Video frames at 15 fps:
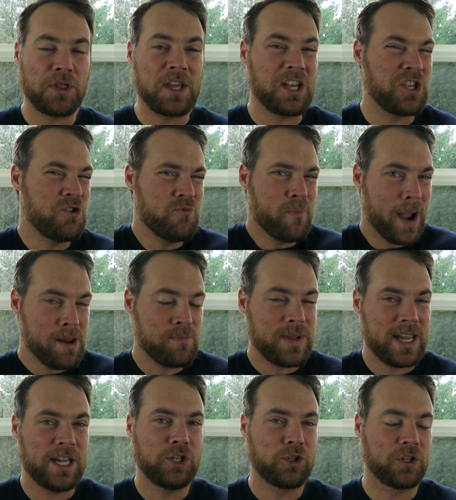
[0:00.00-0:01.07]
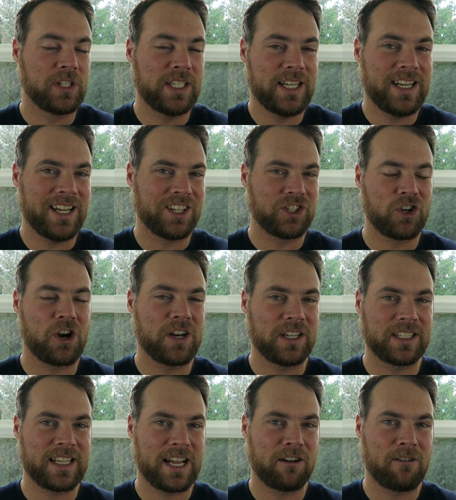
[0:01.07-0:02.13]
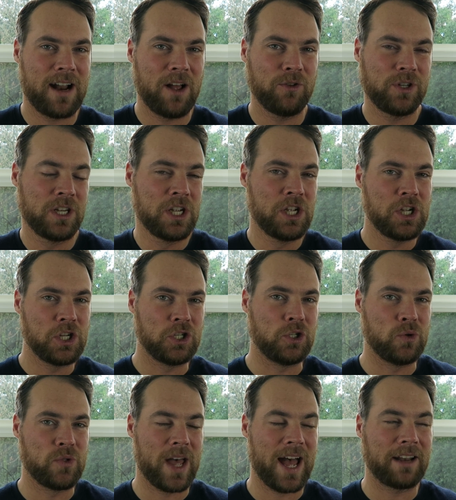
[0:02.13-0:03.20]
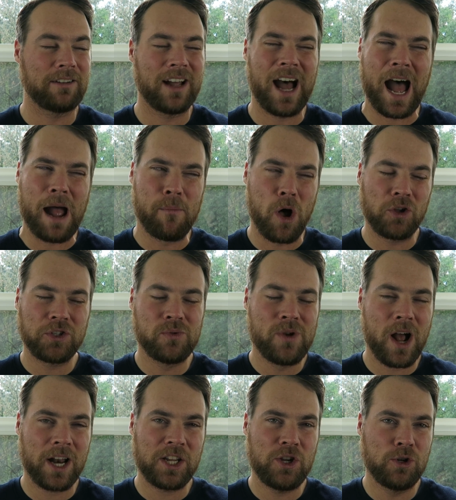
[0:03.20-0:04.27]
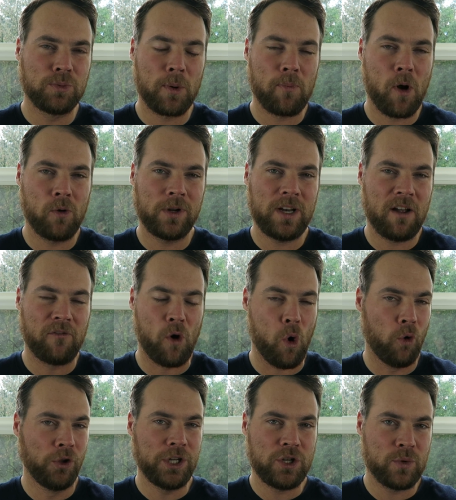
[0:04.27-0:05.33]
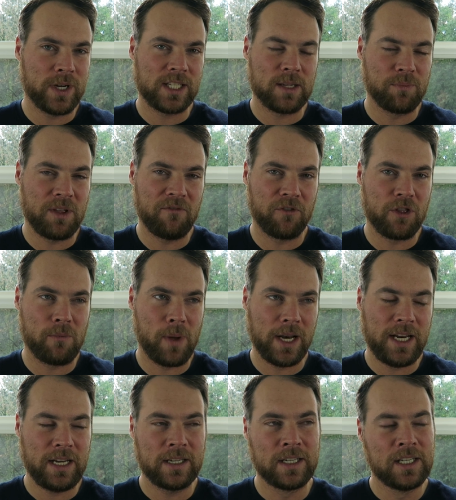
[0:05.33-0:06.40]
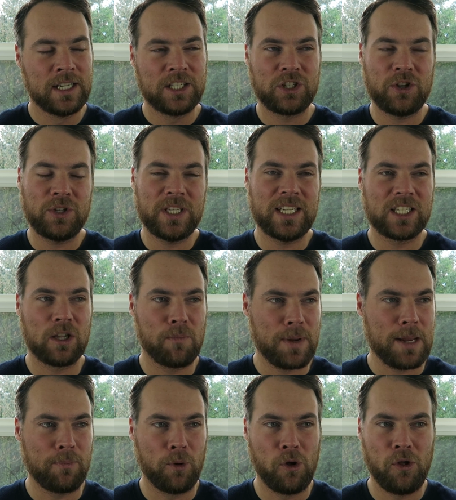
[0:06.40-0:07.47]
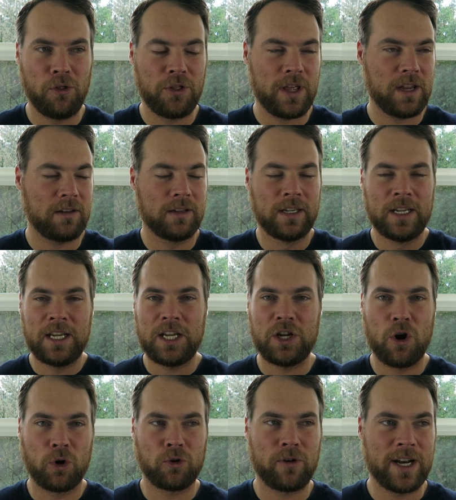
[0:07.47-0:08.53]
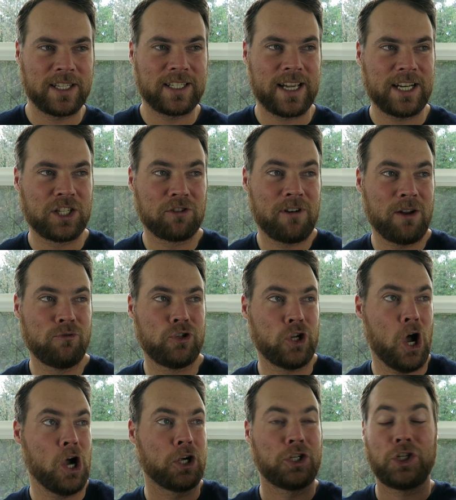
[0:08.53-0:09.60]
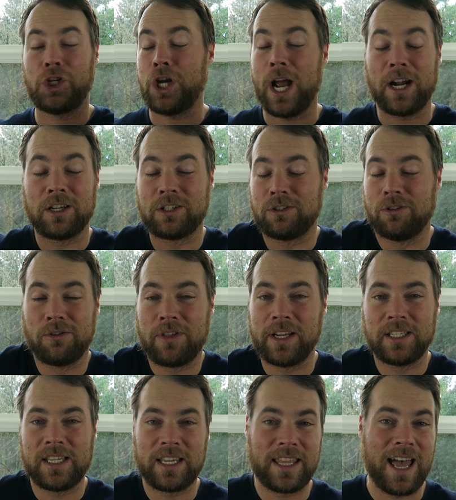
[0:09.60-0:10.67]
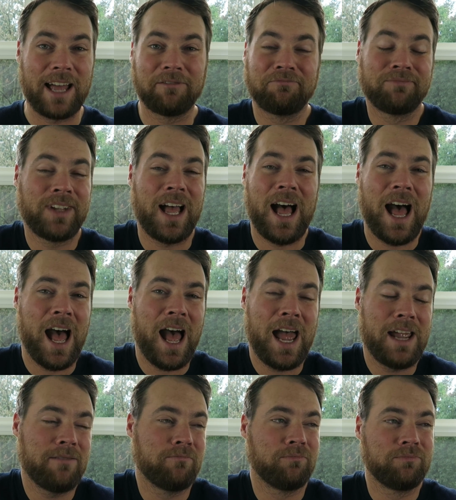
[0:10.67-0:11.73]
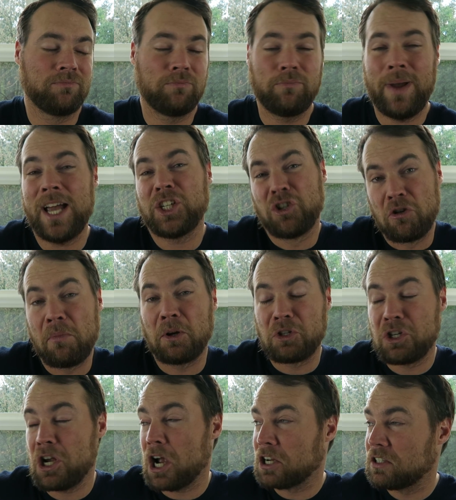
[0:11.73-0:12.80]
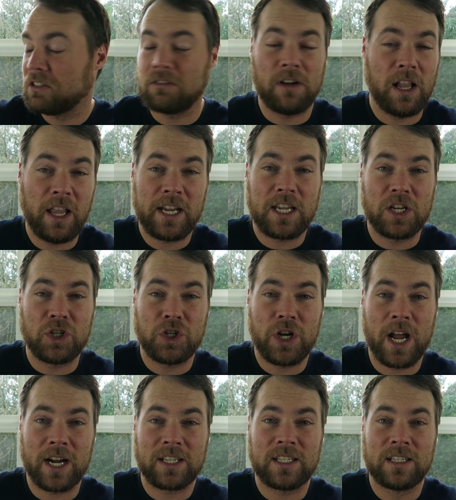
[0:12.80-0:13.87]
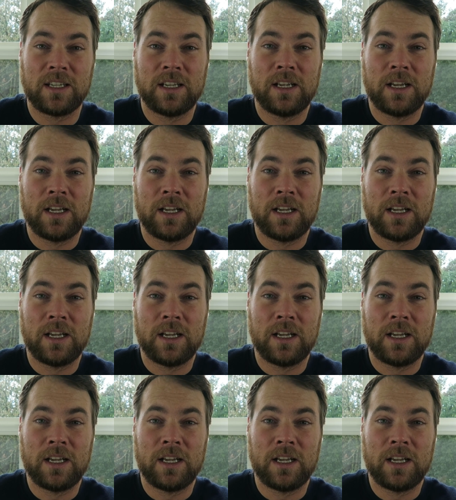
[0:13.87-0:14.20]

think you might be interested in starting a site around, do that. I'm also not a huge proponent of only doing something for the money. So you see some people that, create sites around dog checks or things like that. I'm passionate about checks. I like getting checks.